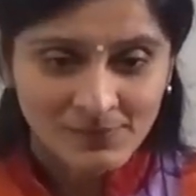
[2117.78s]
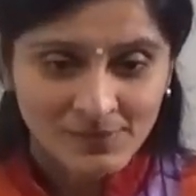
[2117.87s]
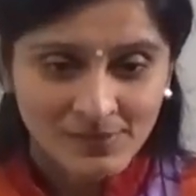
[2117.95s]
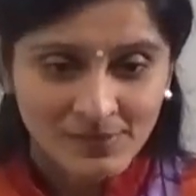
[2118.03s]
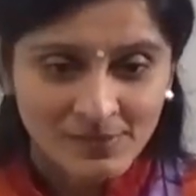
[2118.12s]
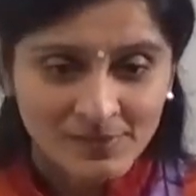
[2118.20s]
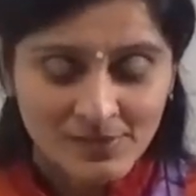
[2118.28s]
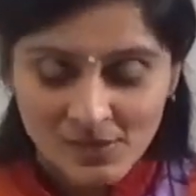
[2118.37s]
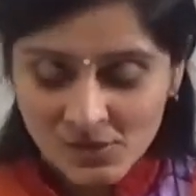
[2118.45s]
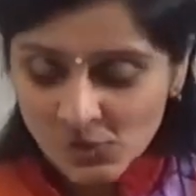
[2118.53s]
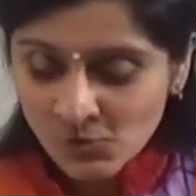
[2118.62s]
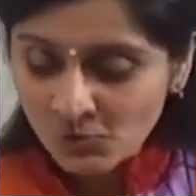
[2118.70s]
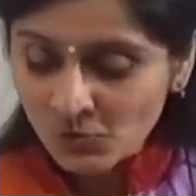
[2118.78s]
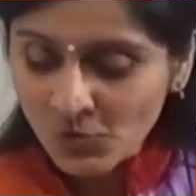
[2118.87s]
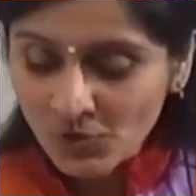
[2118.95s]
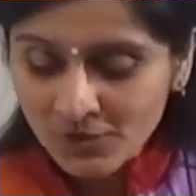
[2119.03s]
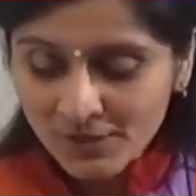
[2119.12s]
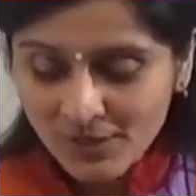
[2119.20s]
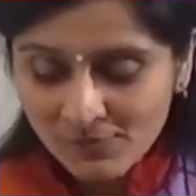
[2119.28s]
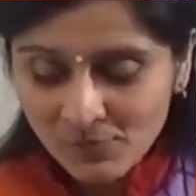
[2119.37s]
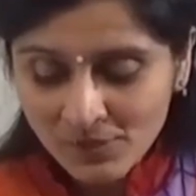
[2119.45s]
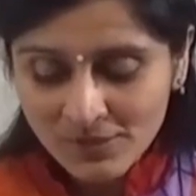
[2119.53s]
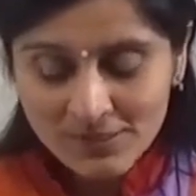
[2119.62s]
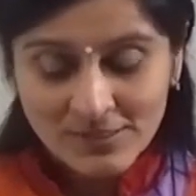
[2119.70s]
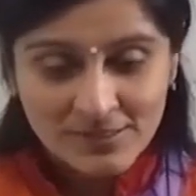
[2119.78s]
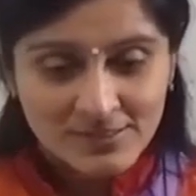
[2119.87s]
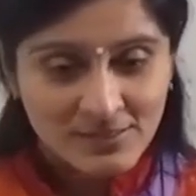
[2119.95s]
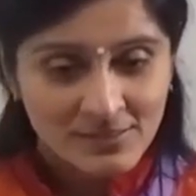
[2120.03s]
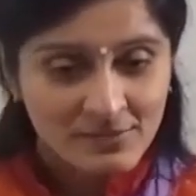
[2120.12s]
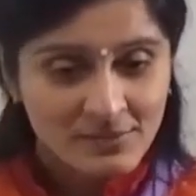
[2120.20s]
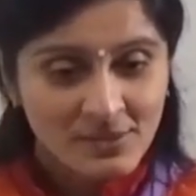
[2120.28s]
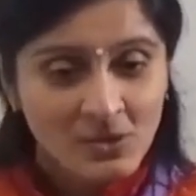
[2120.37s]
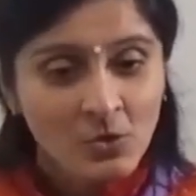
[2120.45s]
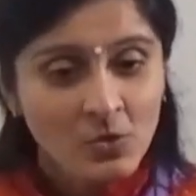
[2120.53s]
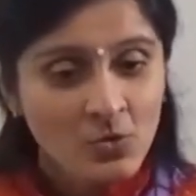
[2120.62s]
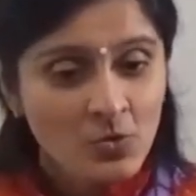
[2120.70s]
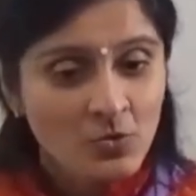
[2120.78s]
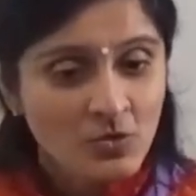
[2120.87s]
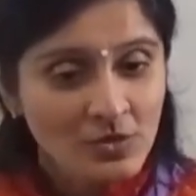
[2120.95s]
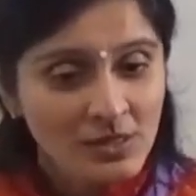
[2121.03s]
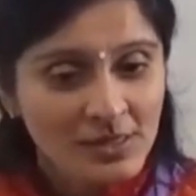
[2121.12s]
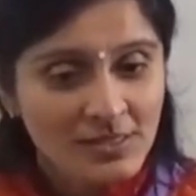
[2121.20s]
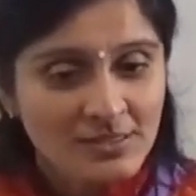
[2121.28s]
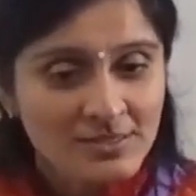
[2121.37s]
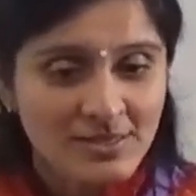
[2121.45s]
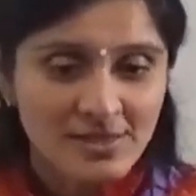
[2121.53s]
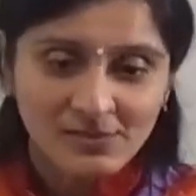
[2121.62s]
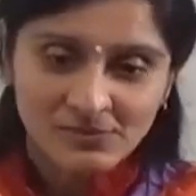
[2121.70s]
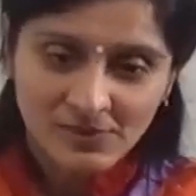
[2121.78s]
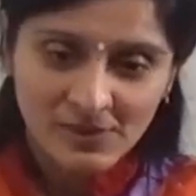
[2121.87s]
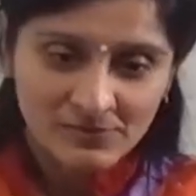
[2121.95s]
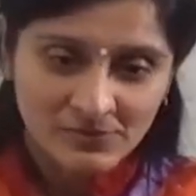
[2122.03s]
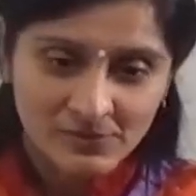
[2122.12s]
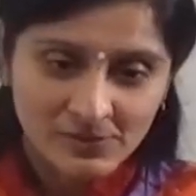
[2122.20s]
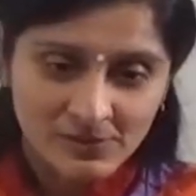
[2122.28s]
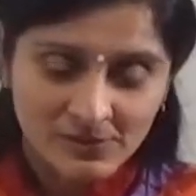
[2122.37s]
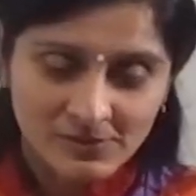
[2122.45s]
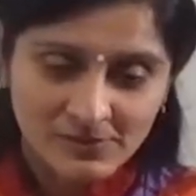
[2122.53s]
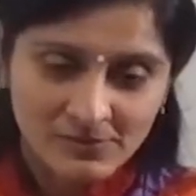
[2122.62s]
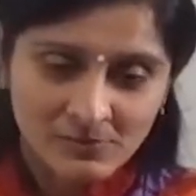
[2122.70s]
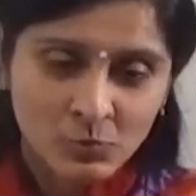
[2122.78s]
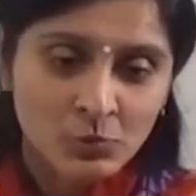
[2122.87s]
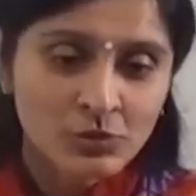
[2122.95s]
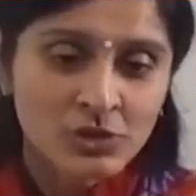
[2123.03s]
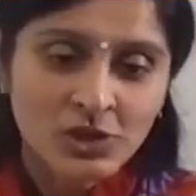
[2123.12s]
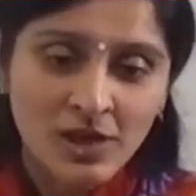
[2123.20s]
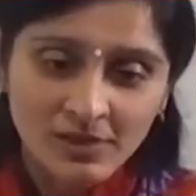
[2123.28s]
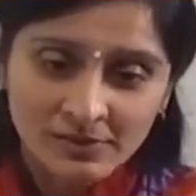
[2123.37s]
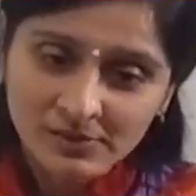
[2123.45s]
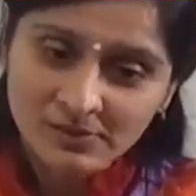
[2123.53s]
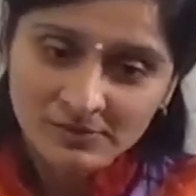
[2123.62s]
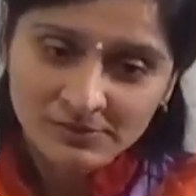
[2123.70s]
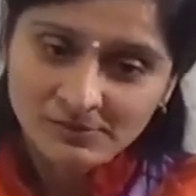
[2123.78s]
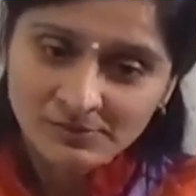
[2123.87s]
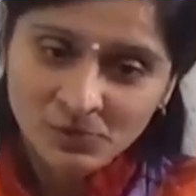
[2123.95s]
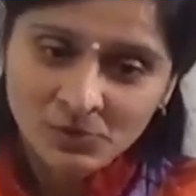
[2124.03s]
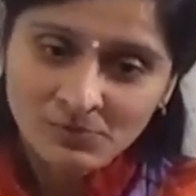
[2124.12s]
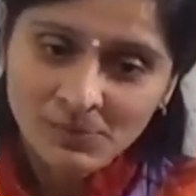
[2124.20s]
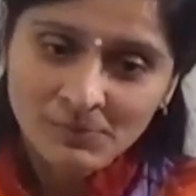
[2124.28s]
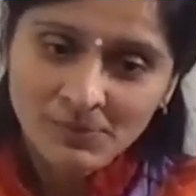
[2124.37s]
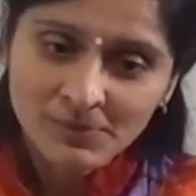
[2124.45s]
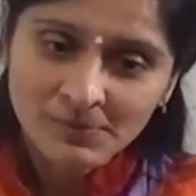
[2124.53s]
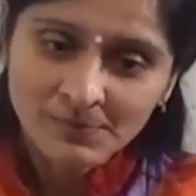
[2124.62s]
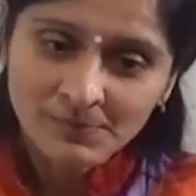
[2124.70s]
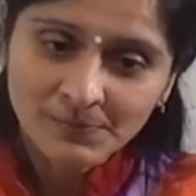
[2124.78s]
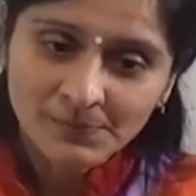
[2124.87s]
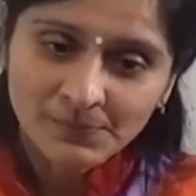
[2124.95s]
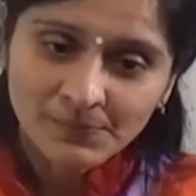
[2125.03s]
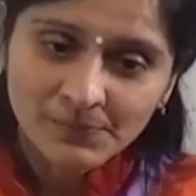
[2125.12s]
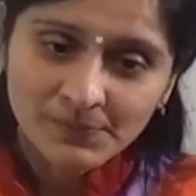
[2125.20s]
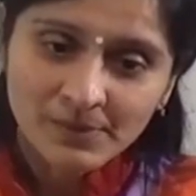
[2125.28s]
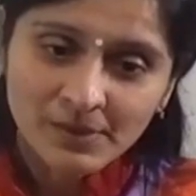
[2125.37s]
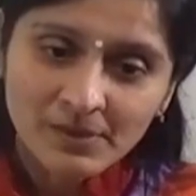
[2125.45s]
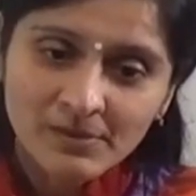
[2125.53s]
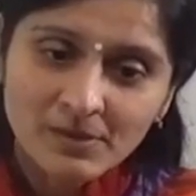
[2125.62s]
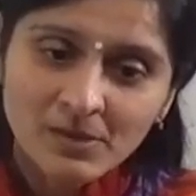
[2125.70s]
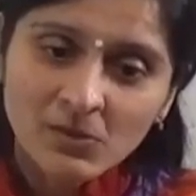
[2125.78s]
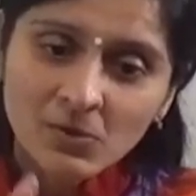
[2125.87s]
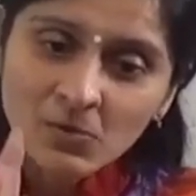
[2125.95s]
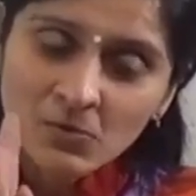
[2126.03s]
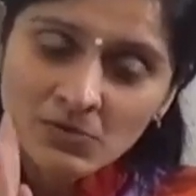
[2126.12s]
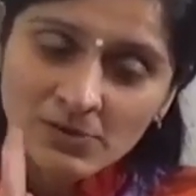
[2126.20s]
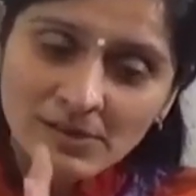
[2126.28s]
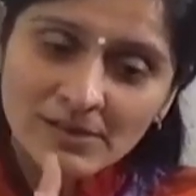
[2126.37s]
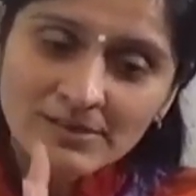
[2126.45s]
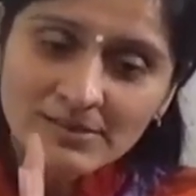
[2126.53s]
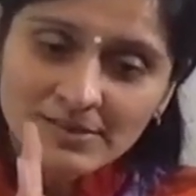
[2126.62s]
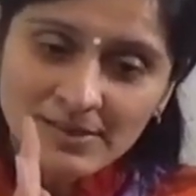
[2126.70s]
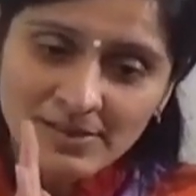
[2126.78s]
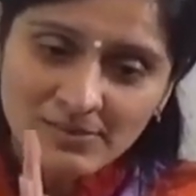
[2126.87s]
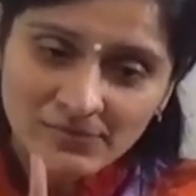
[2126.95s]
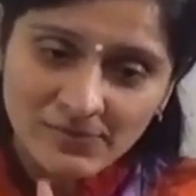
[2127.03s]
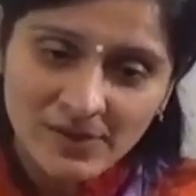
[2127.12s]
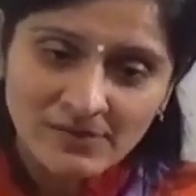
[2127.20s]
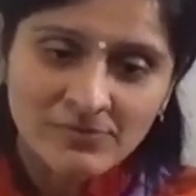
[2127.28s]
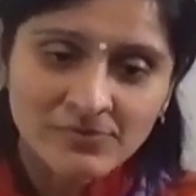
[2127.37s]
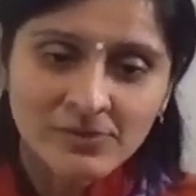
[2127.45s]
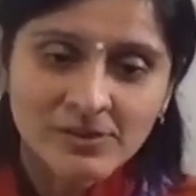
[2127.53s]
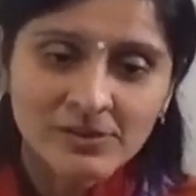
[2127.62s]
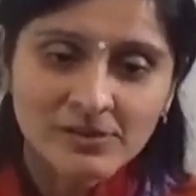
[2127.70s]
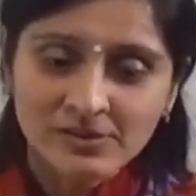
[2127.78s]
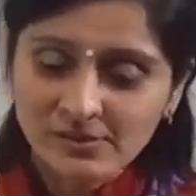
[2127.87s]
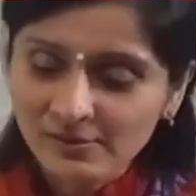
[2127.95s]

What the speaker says: Yeah? So for them, what does he say? Only self-effort. Purushartha. You remember? Yeah? only self-effort